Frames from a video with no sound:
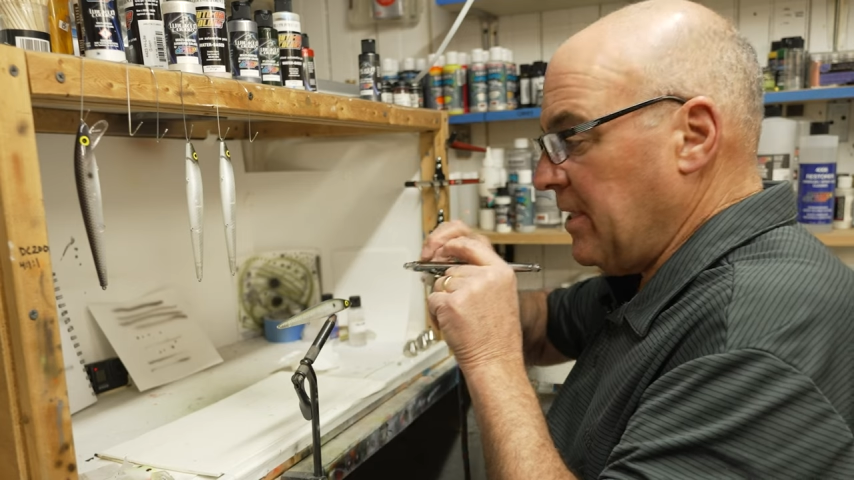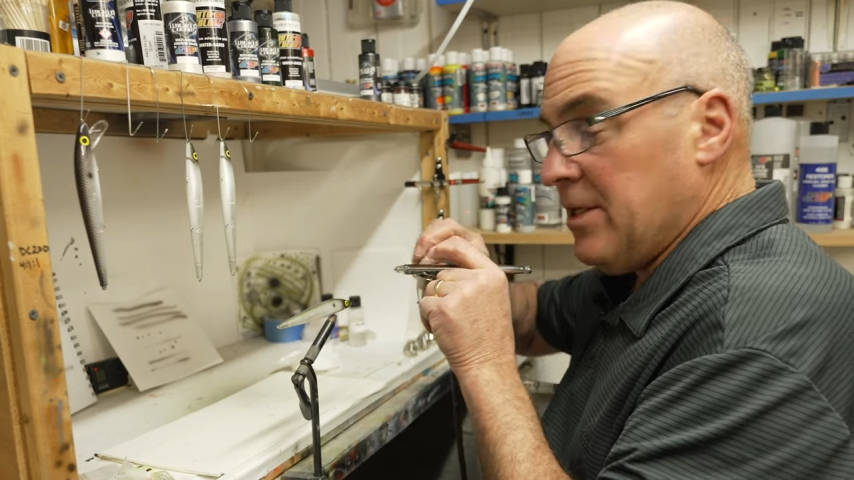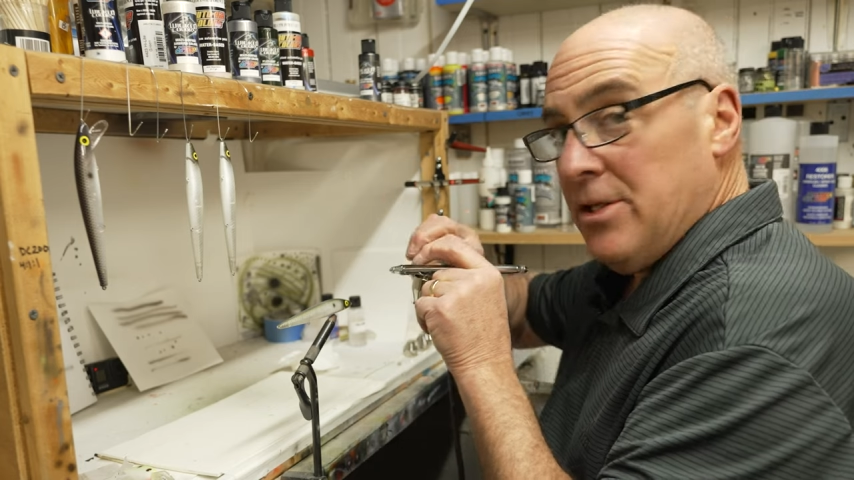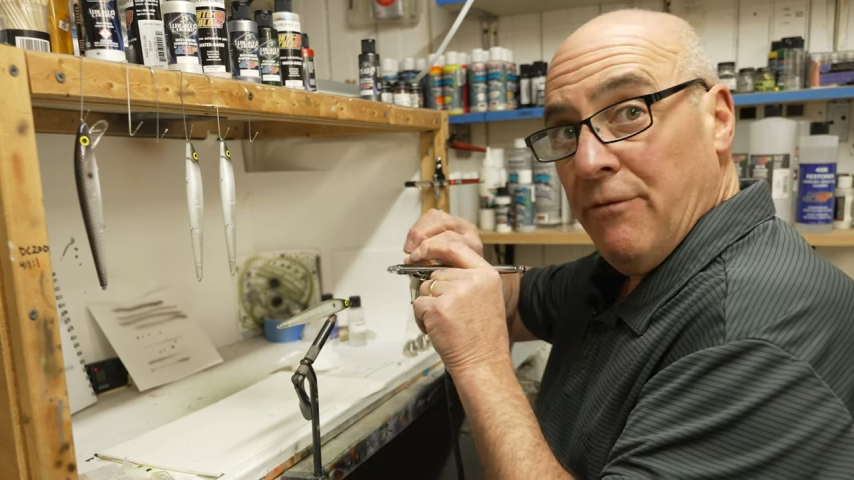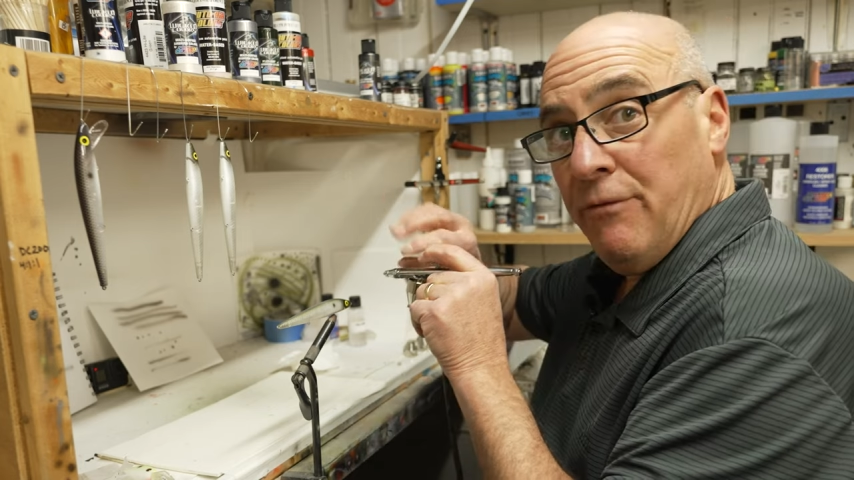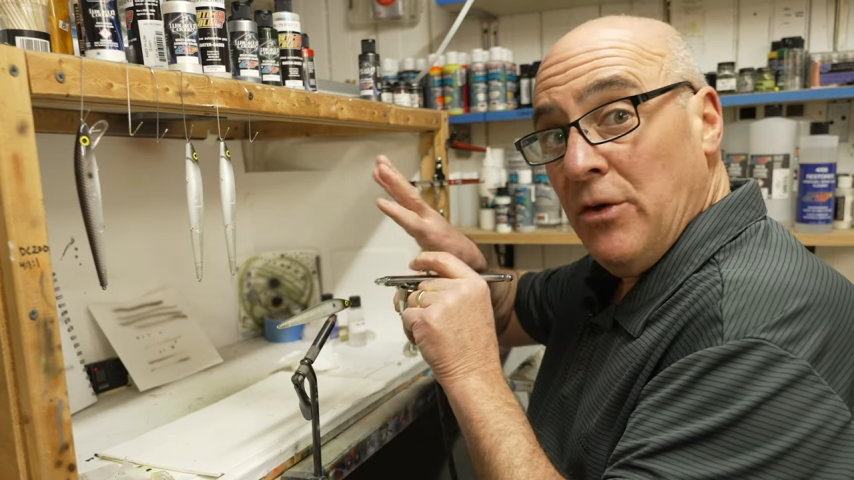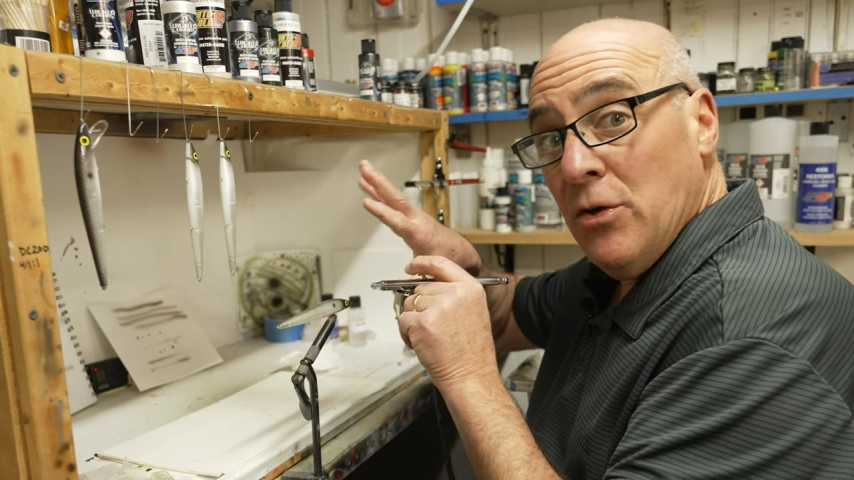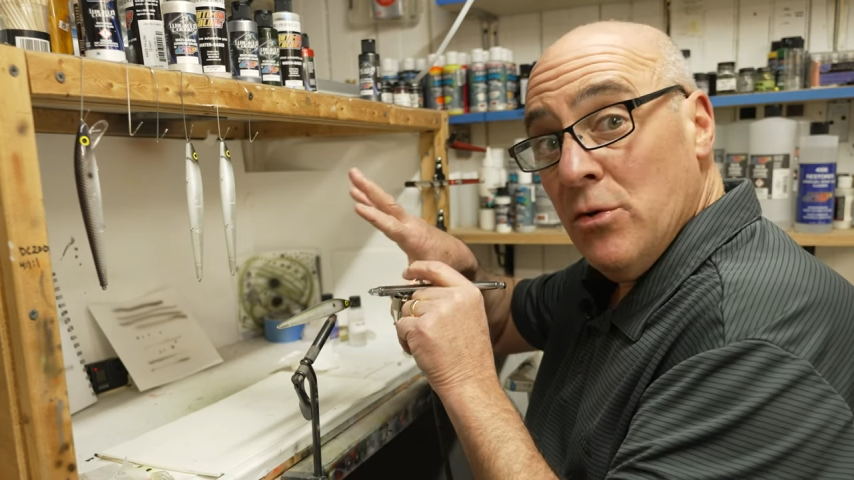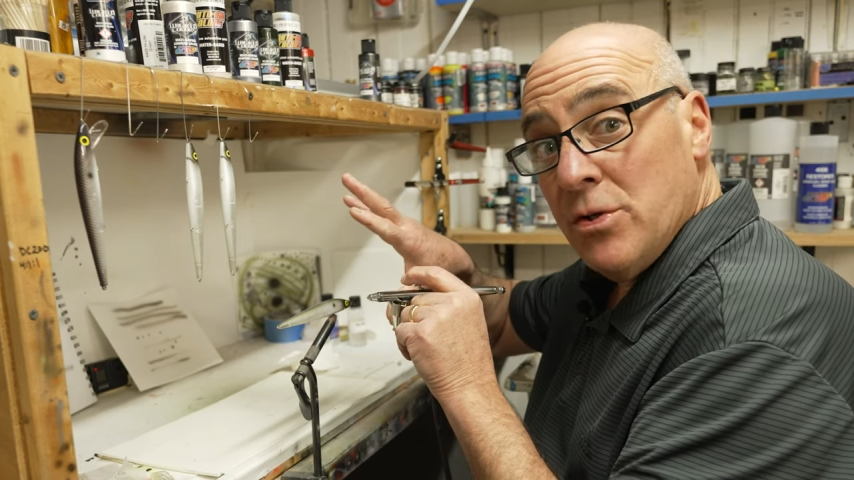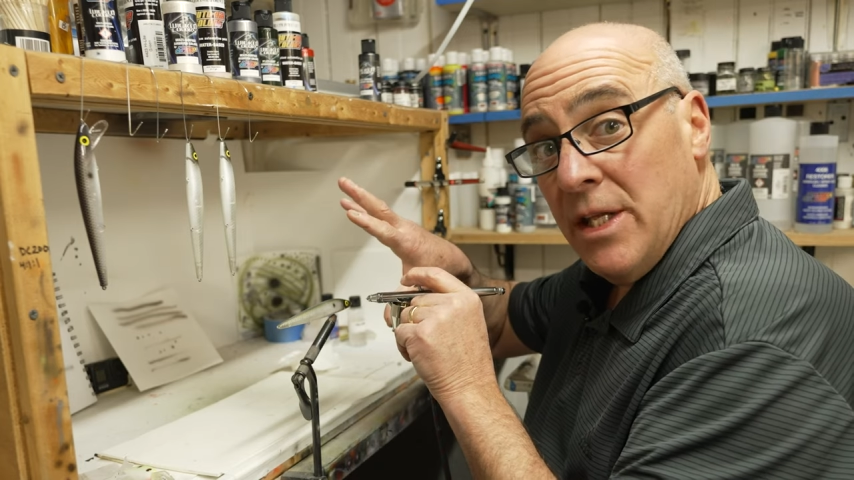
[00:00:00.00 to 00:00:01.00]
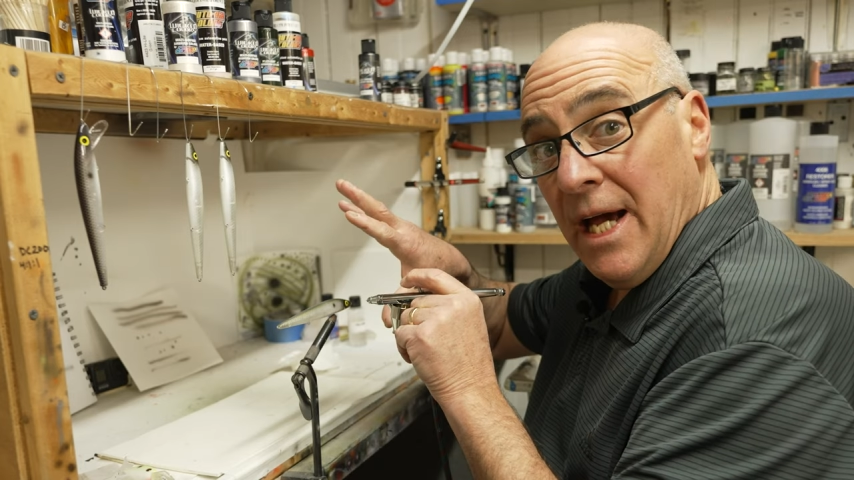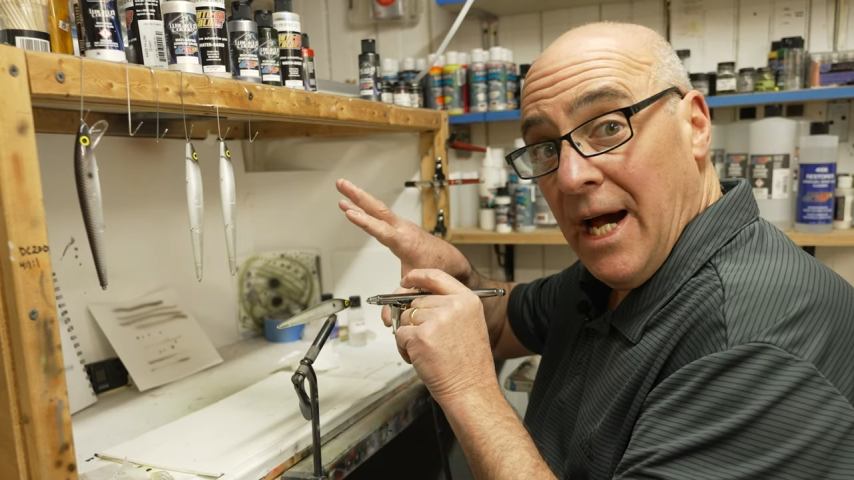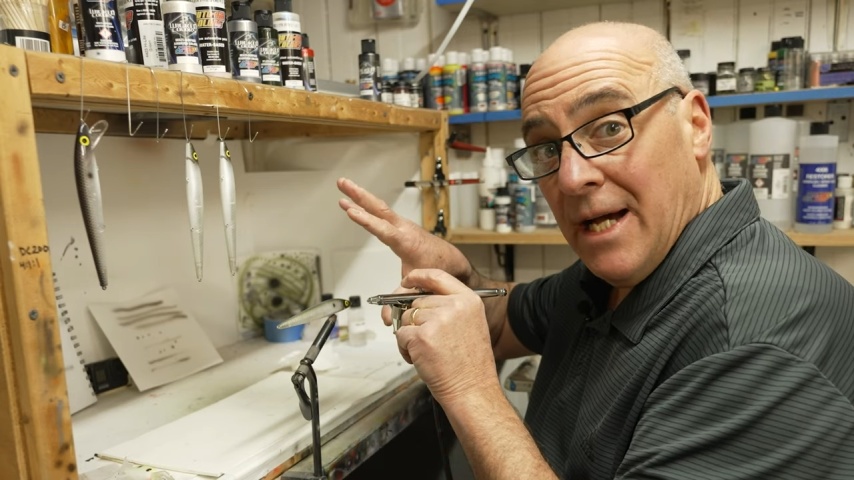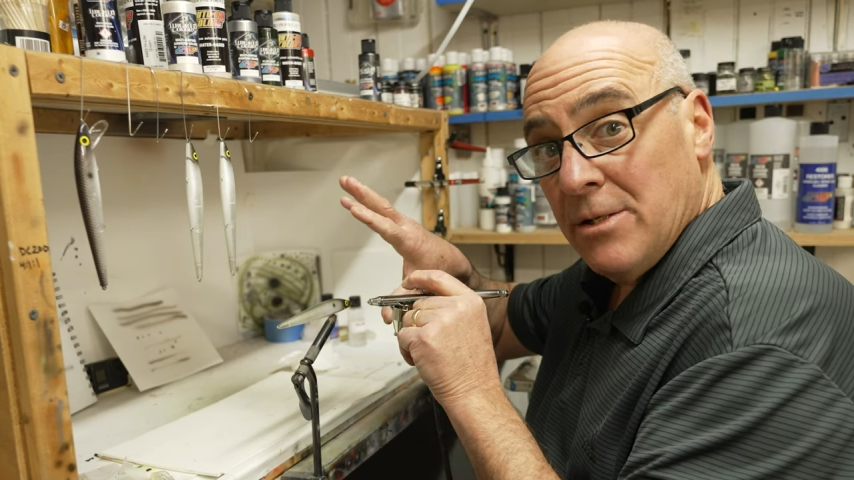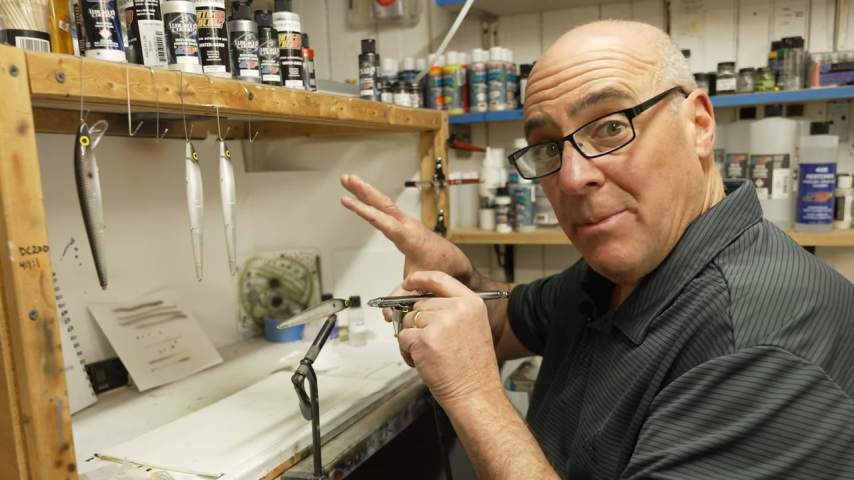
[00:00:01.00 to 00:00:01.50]
going to diffuse the
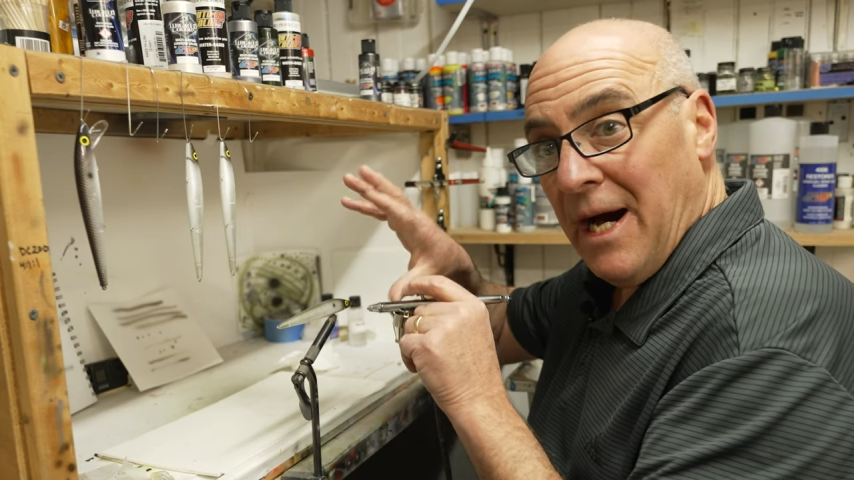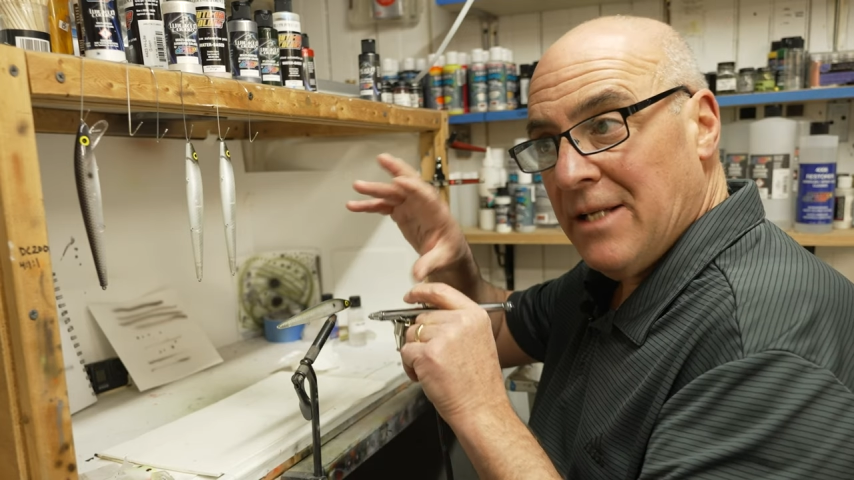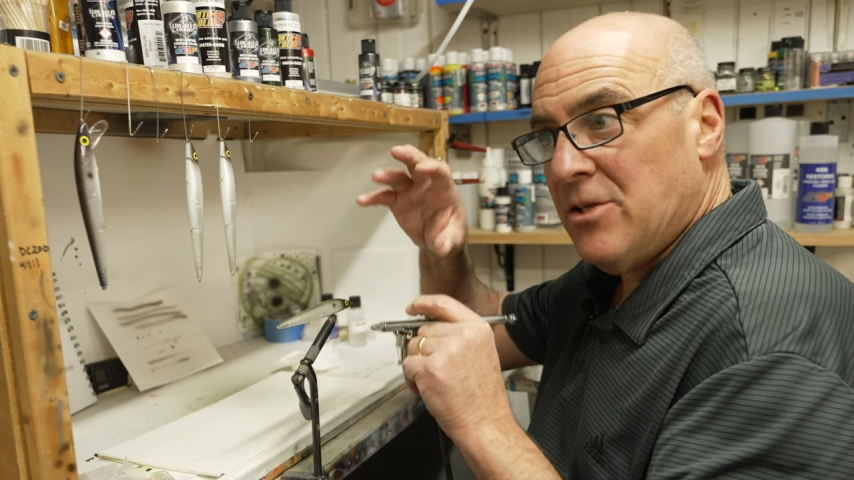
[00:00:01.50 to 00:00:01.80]
eye spot,